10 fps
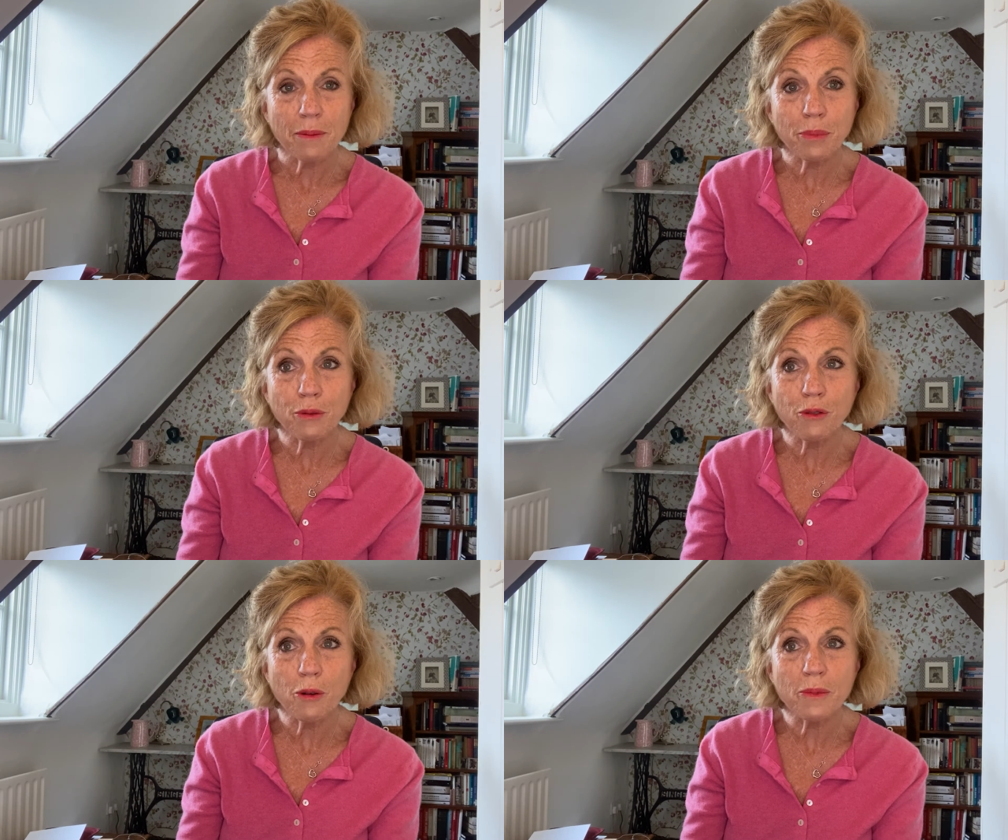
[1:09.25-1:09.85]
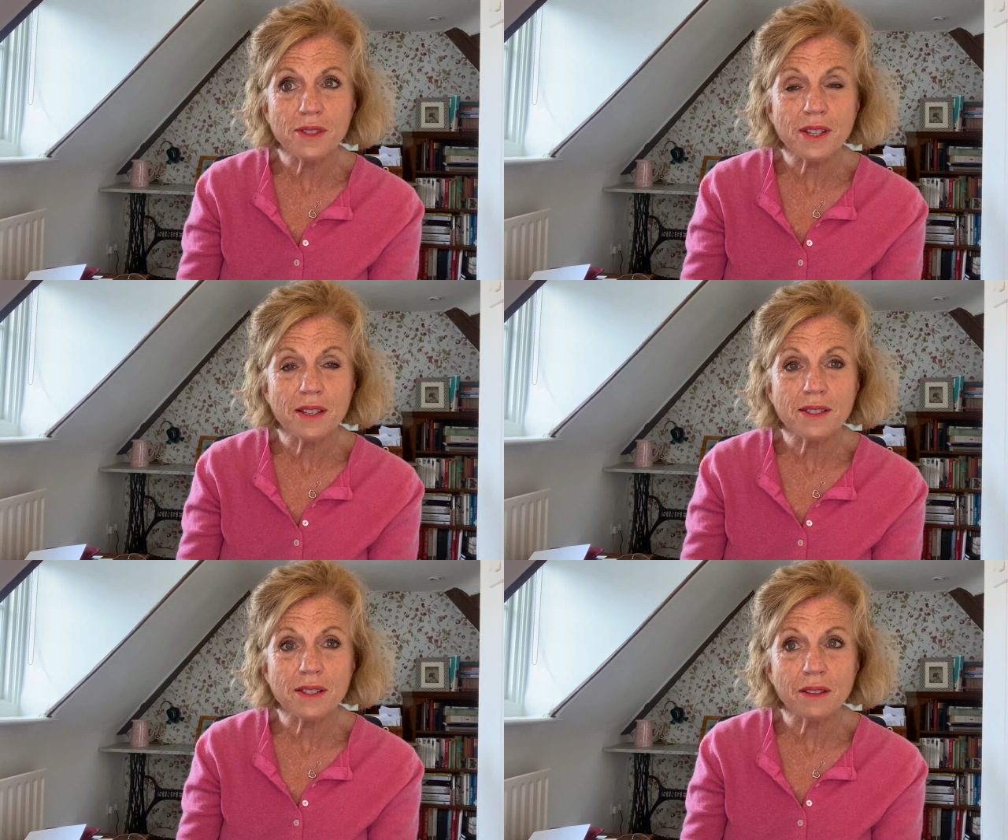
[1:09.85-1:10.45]

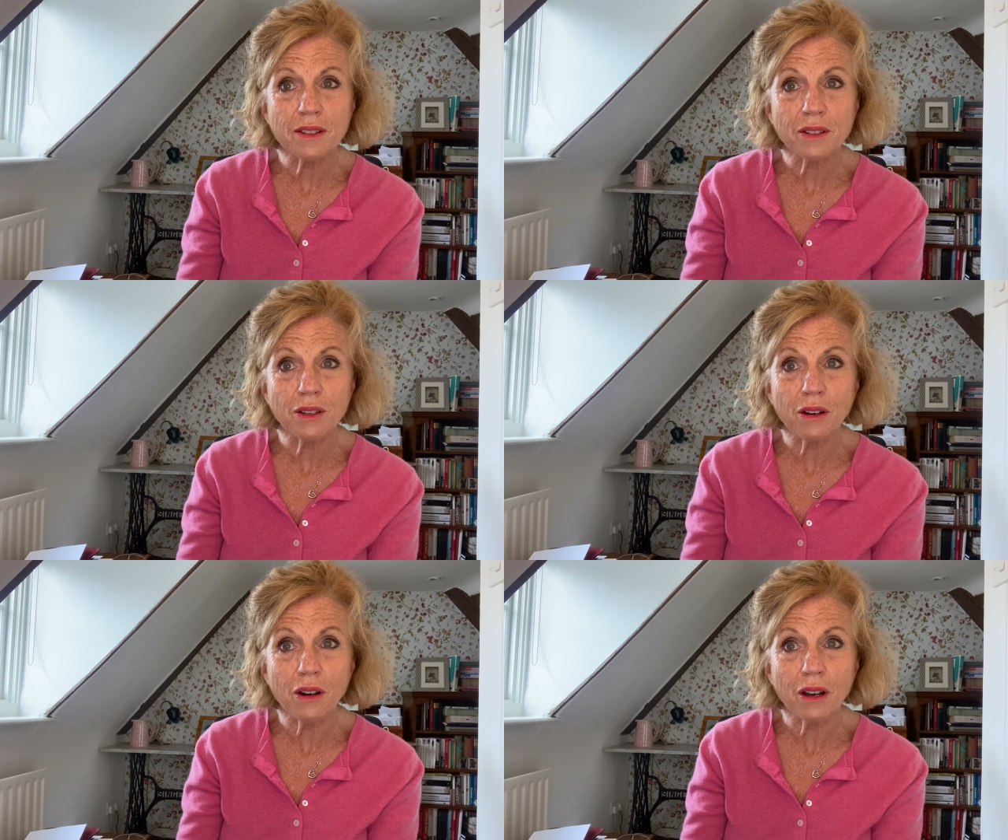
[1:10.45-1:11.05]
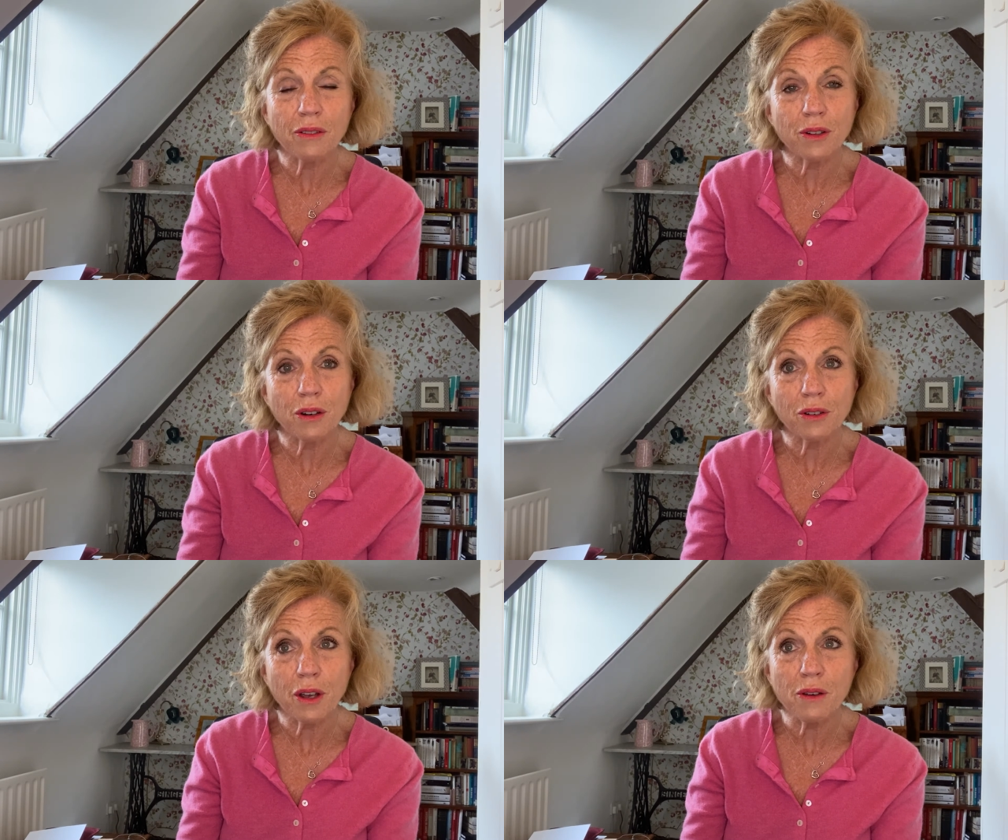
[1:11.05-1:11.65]
performances that have
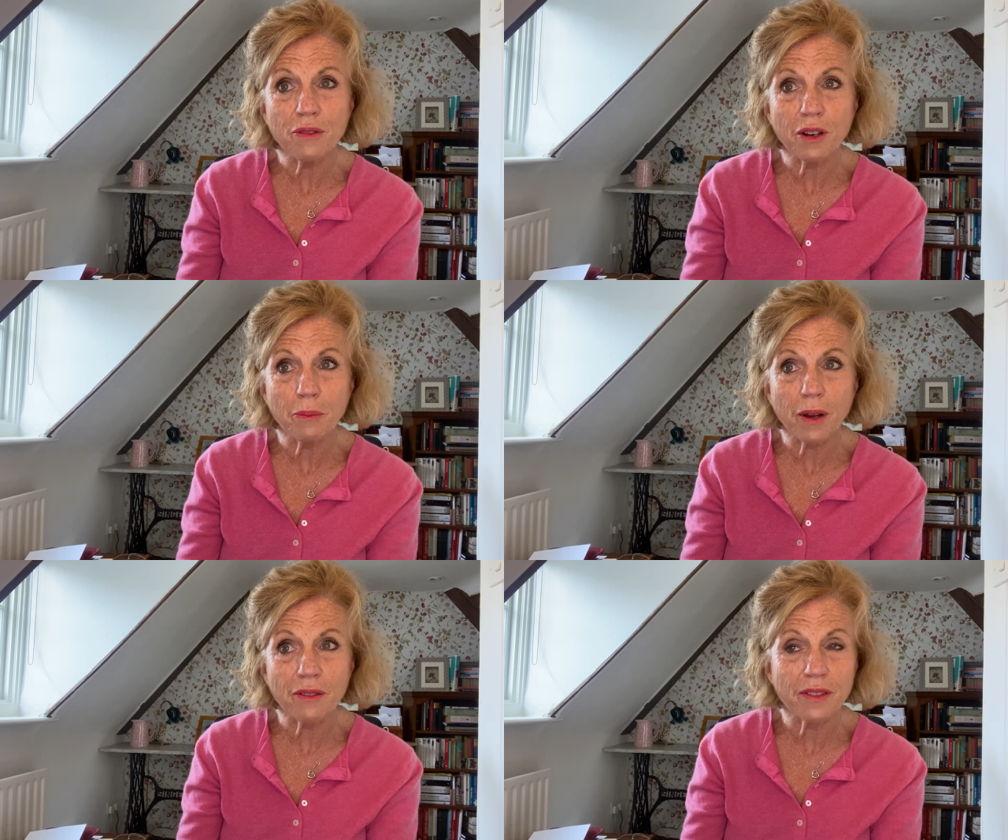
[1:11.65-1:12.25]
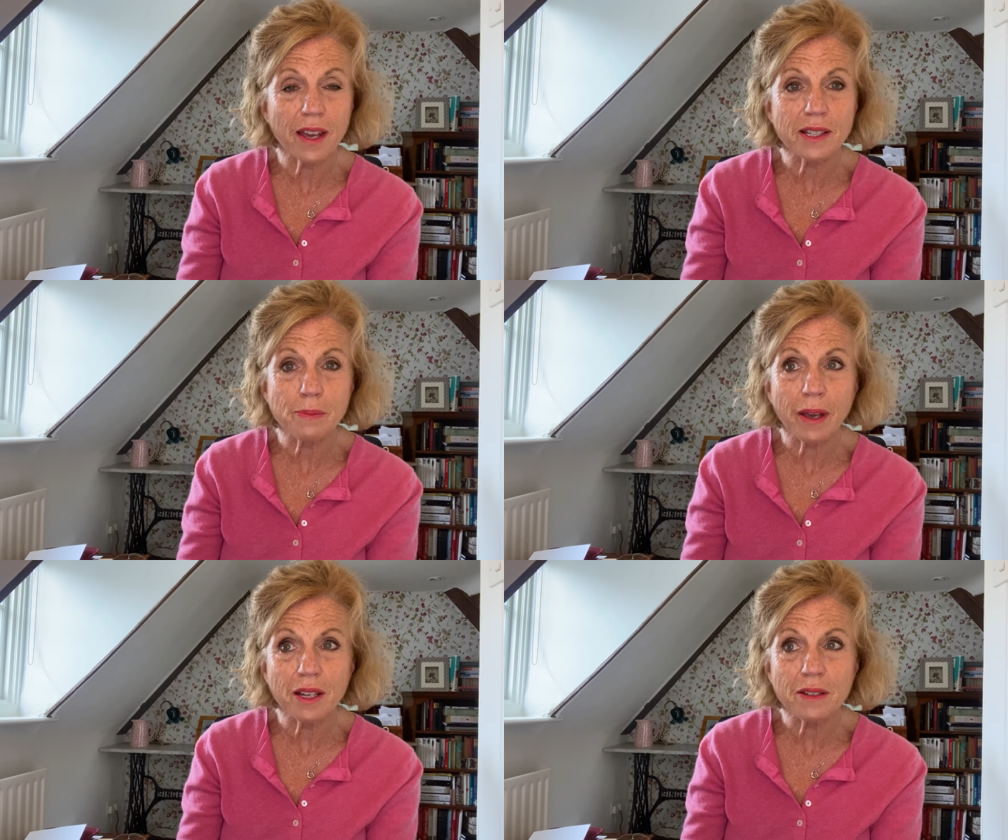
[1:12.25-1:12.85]
gone over and above the
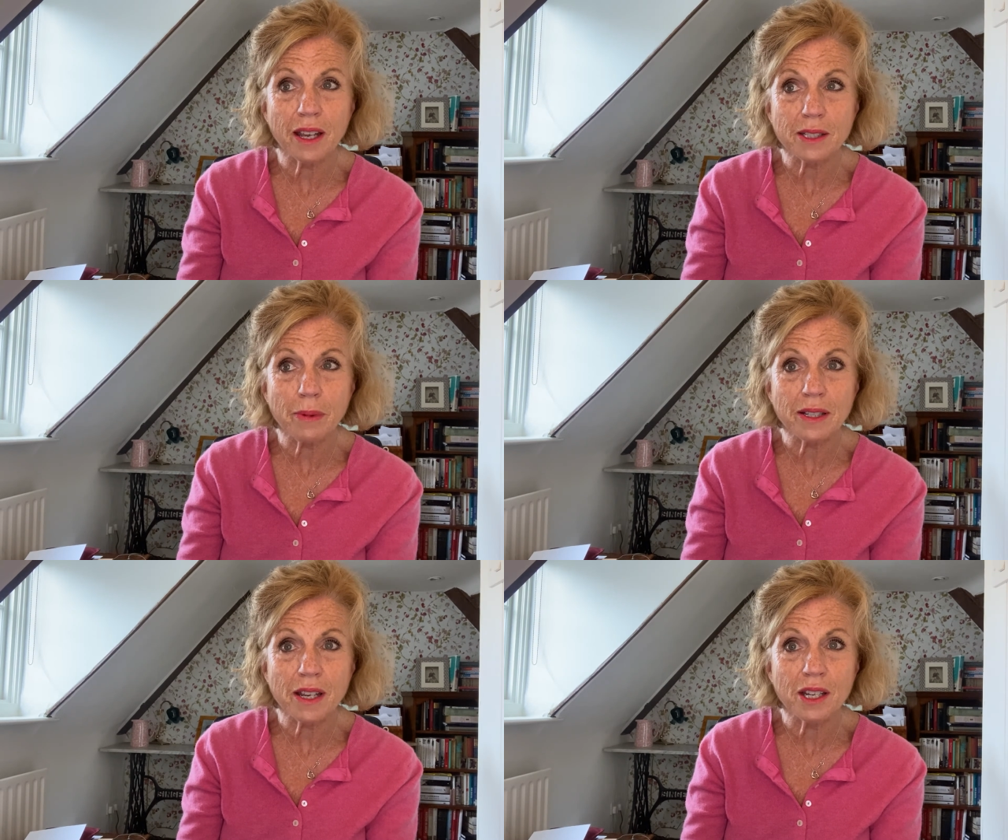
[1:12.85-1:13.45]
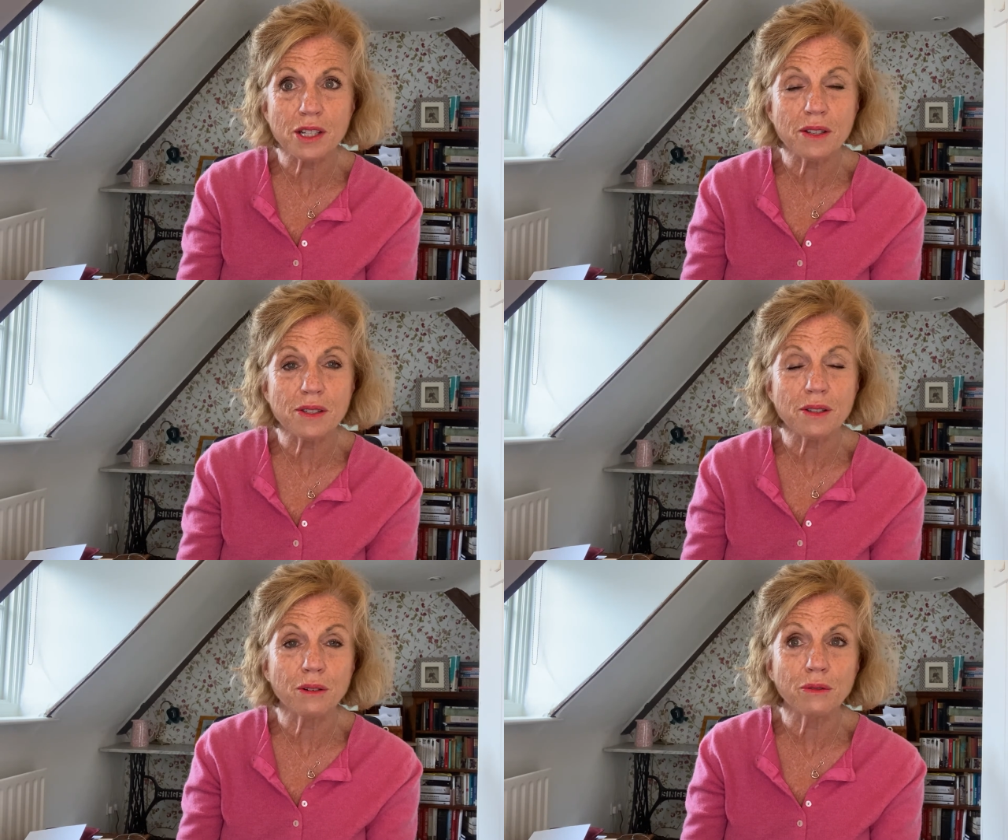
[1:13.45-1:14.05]

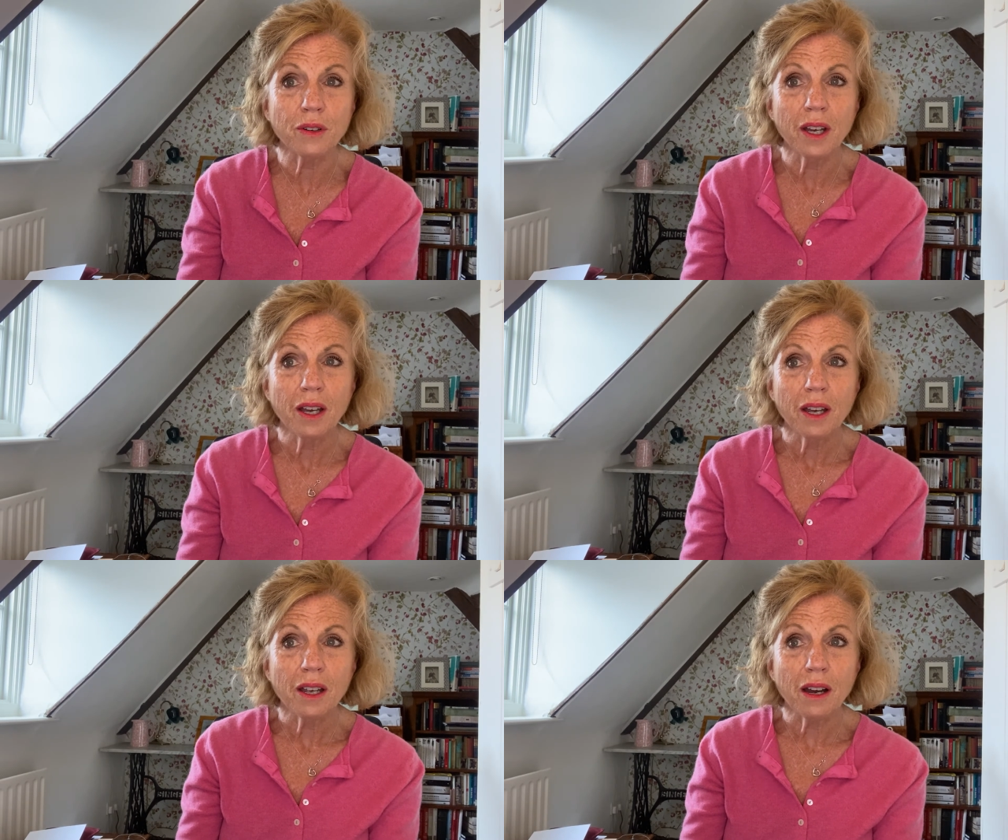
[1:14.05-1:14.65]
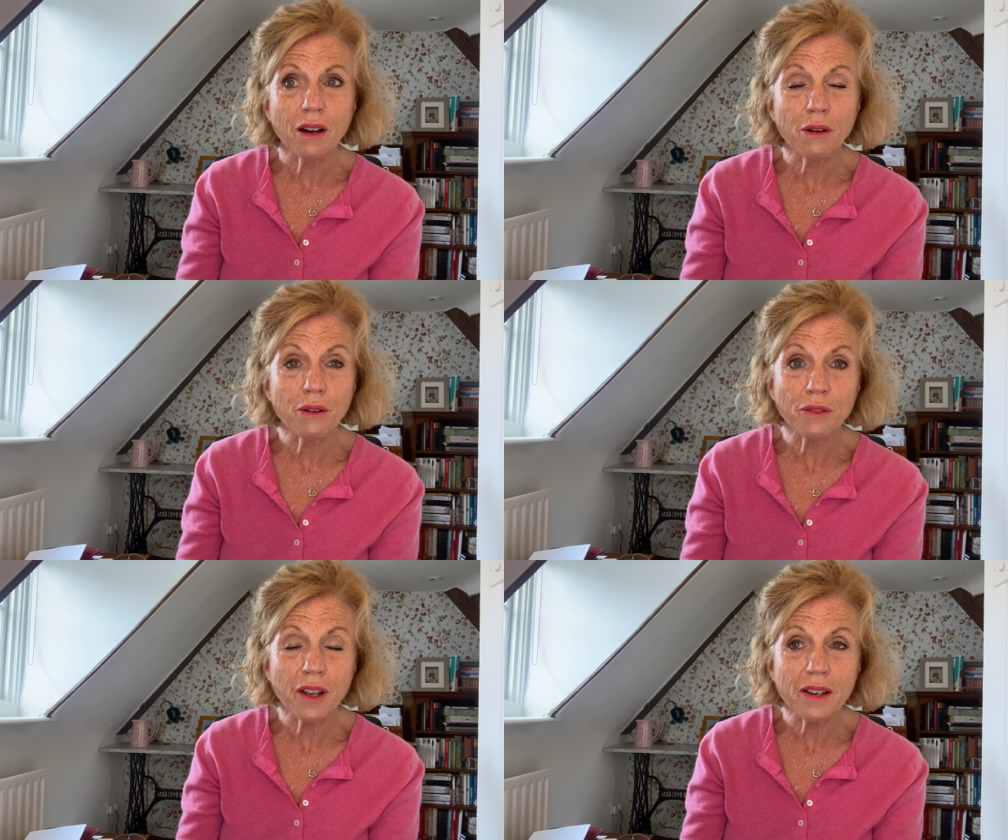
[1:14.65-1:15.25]
expectations of
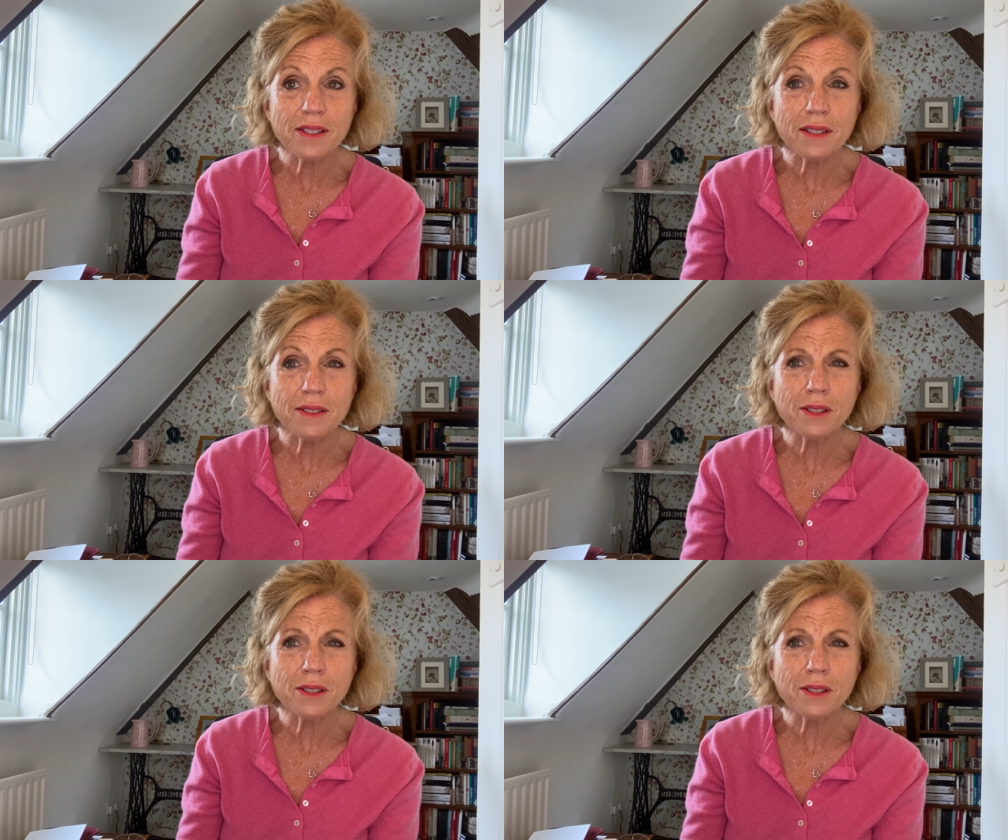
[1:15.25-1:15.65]
nurses.